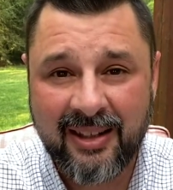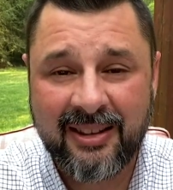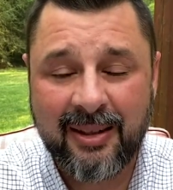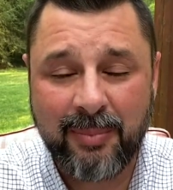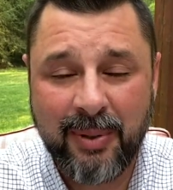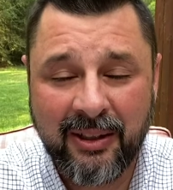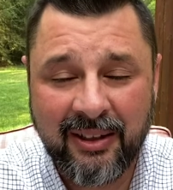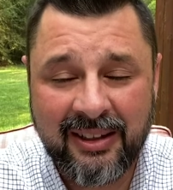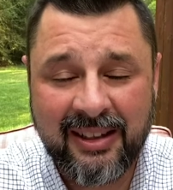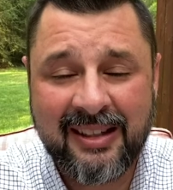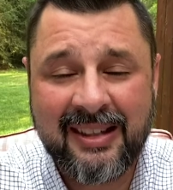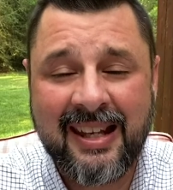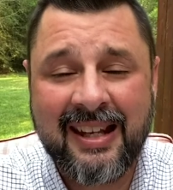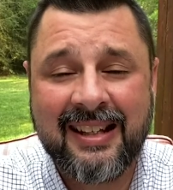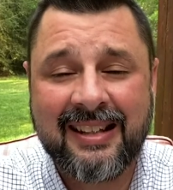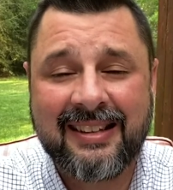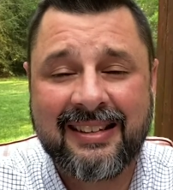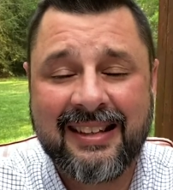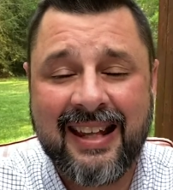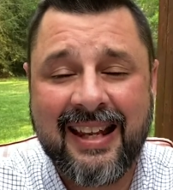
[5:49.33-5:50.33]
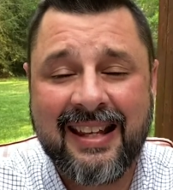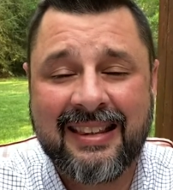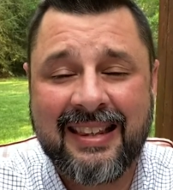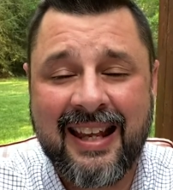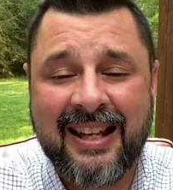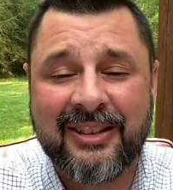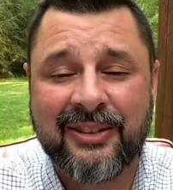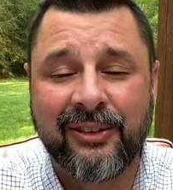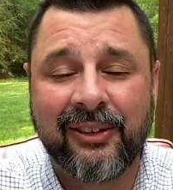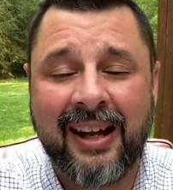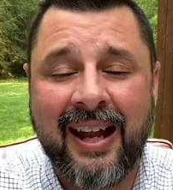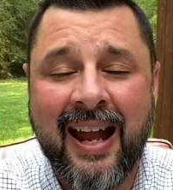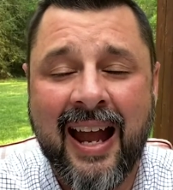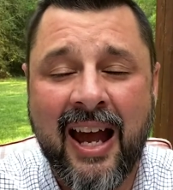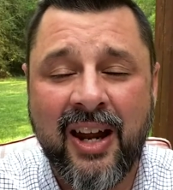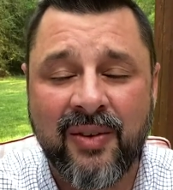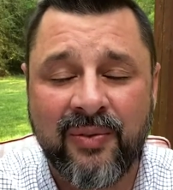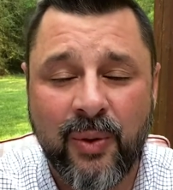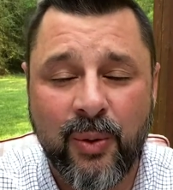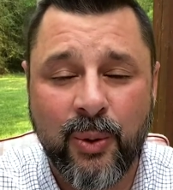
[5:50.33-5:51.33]
The ability to take things that are
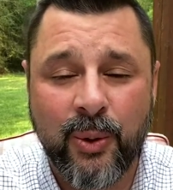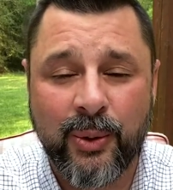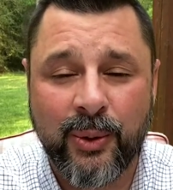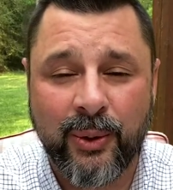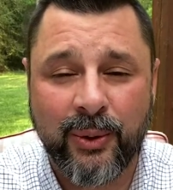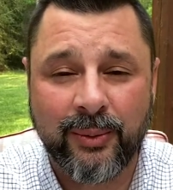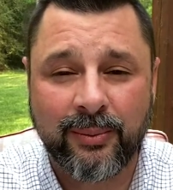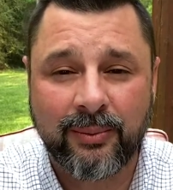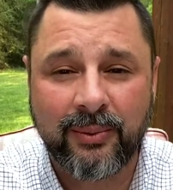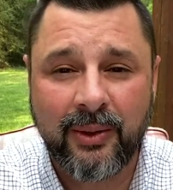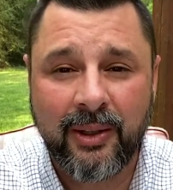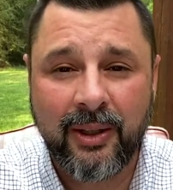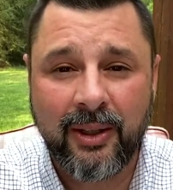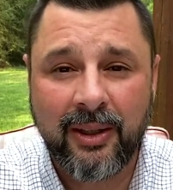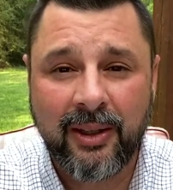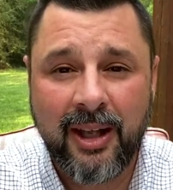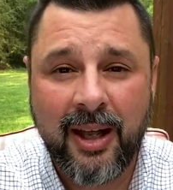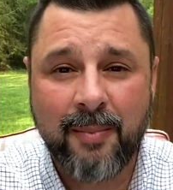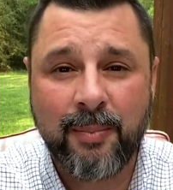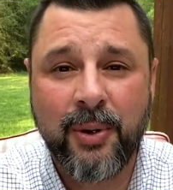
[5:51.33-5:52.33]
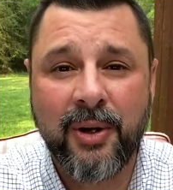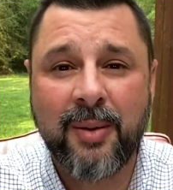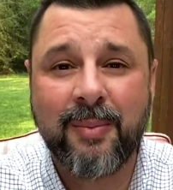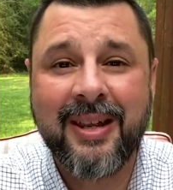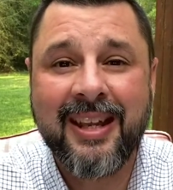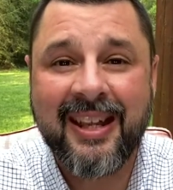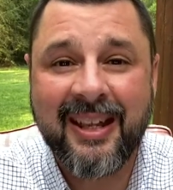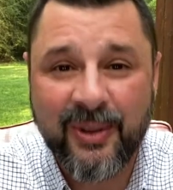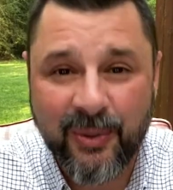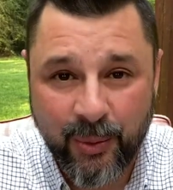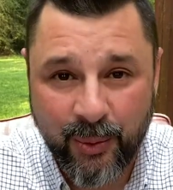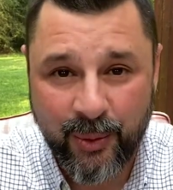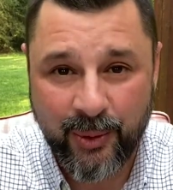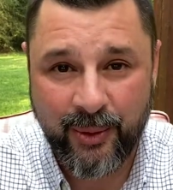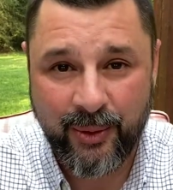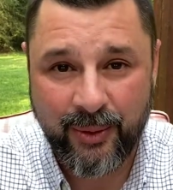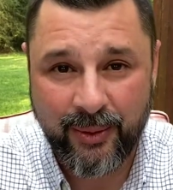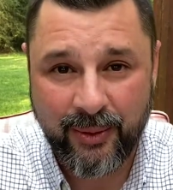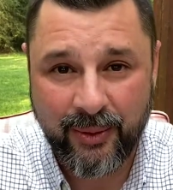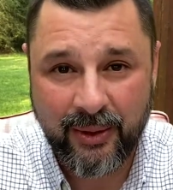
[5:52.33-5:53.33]
out of order and put them in
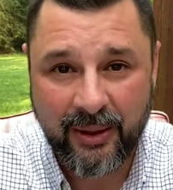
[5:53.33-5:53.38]
order.